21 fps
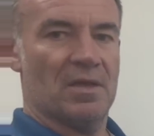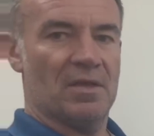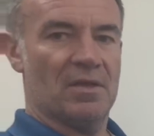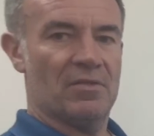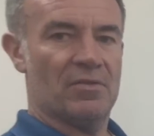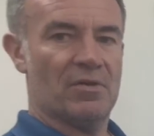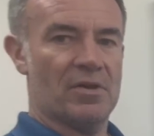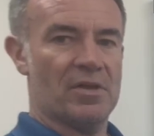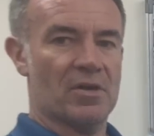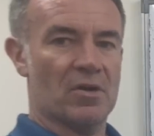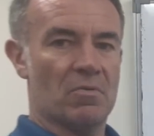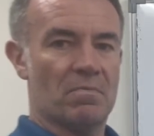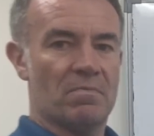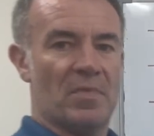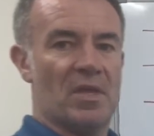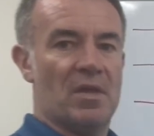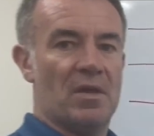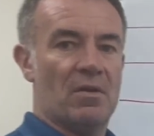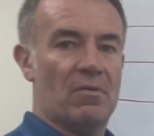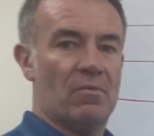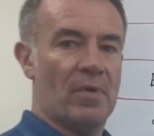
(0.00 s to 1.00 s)
There you go.
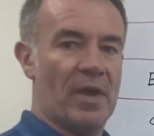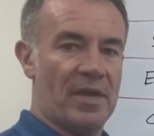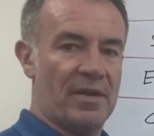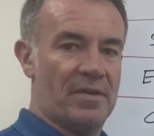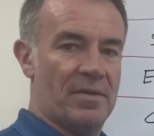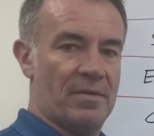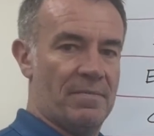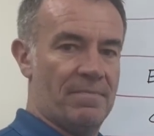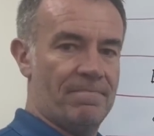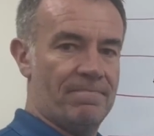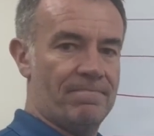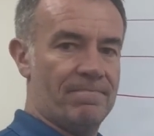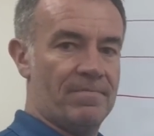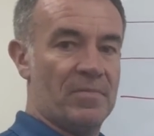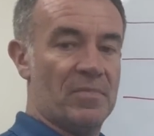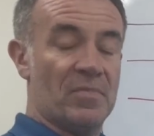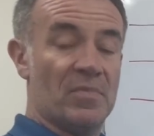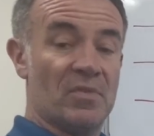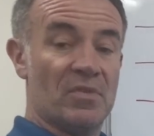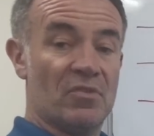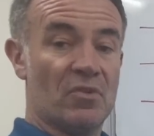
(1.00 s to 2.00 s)
Right,
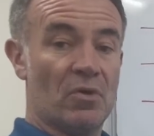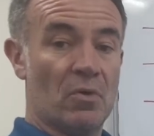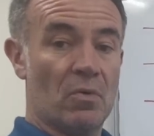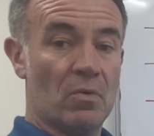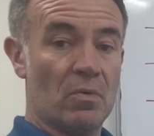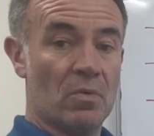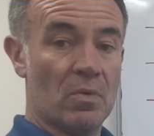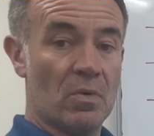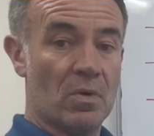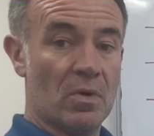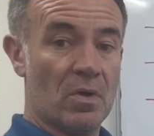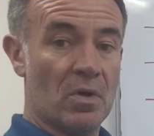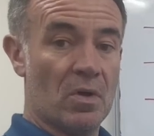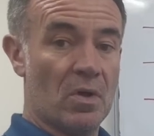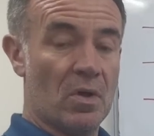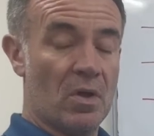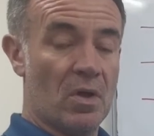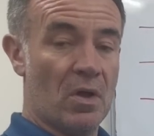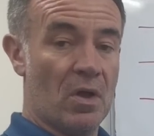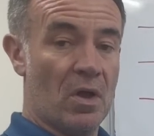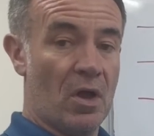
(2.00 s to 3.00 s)
so
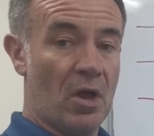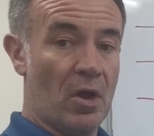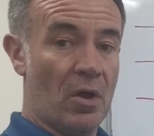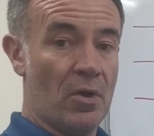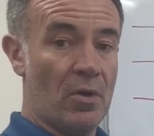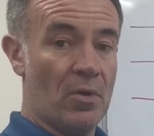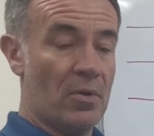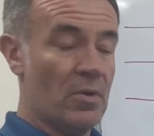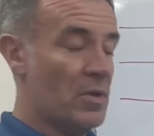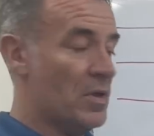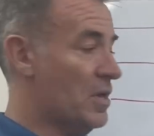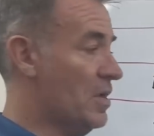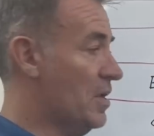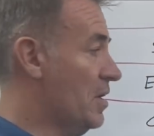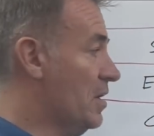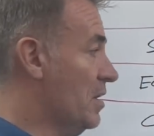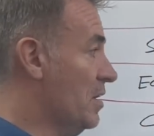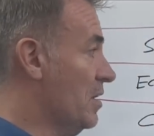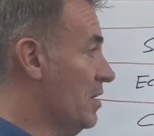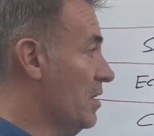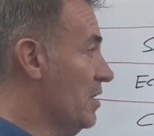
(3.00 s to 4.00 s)
how
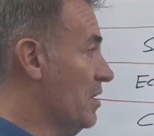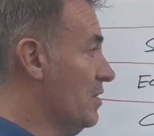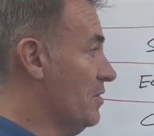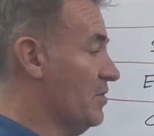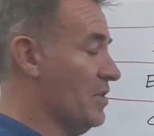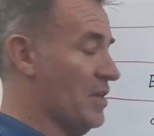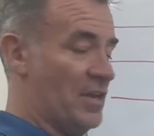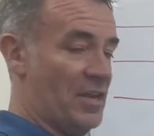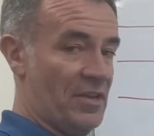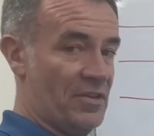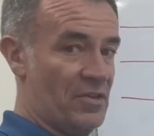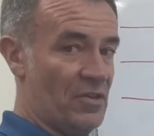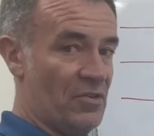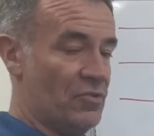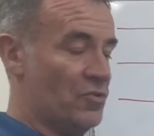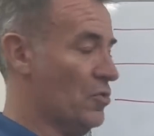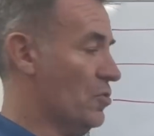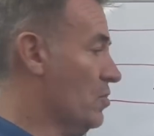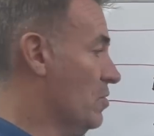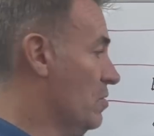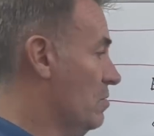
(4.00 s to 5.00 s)
did it
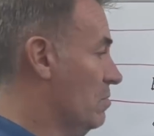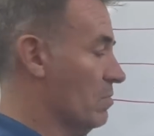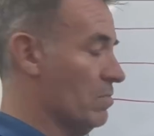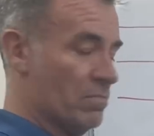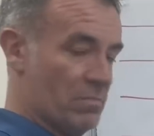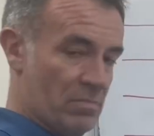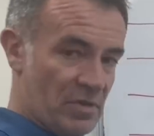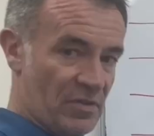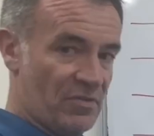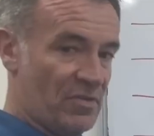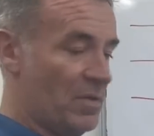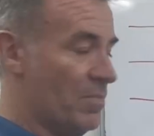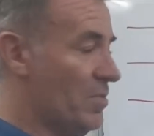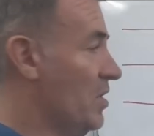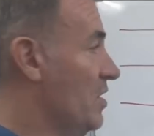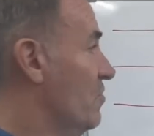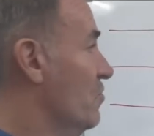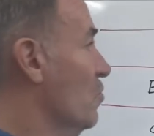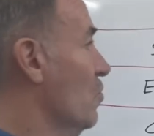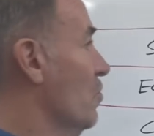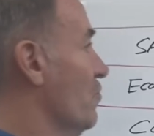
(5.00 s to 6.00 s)
do? Let's see how many
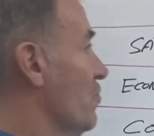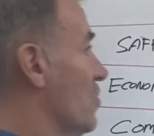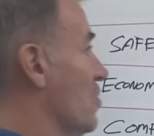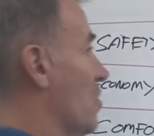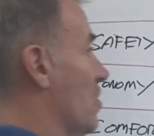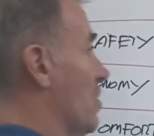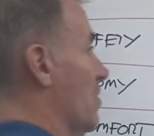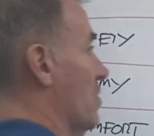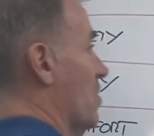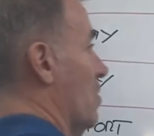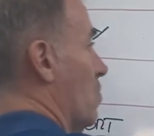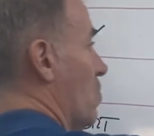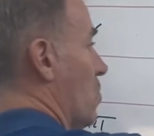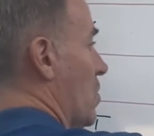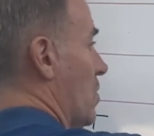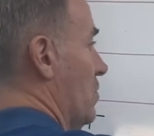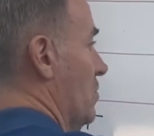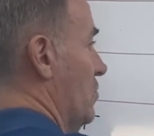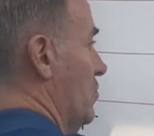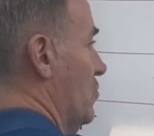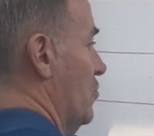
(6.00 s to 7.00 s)
scores we got.
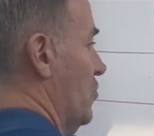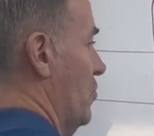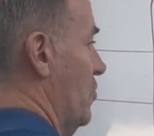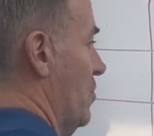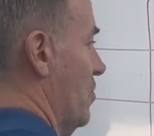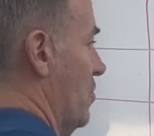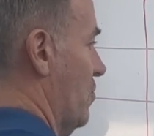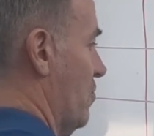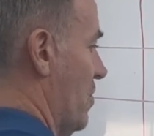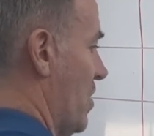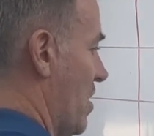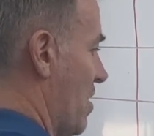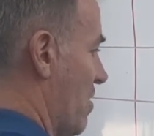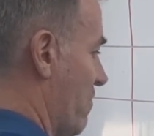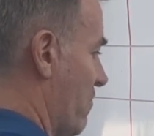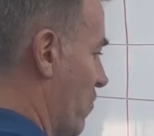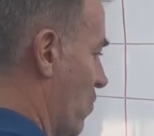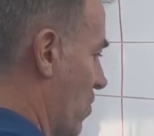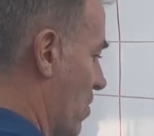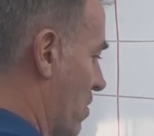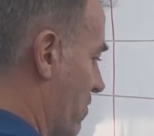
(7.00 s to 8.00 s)
1, 2, 3,
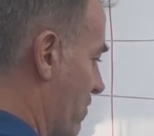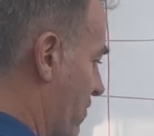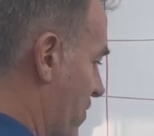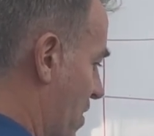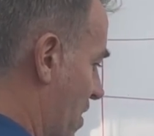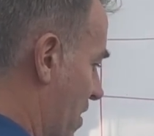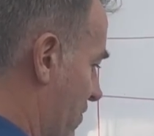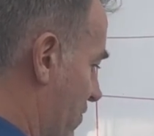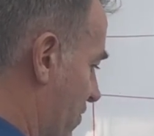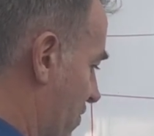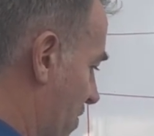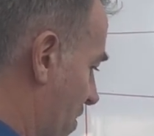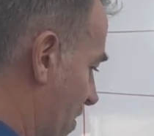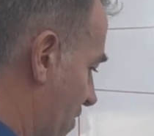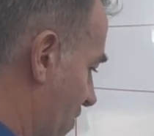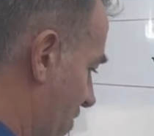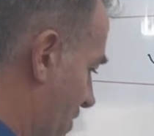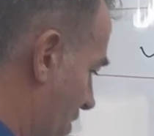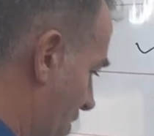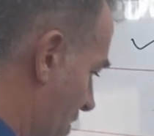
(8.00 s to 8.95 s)
4, 5, 6,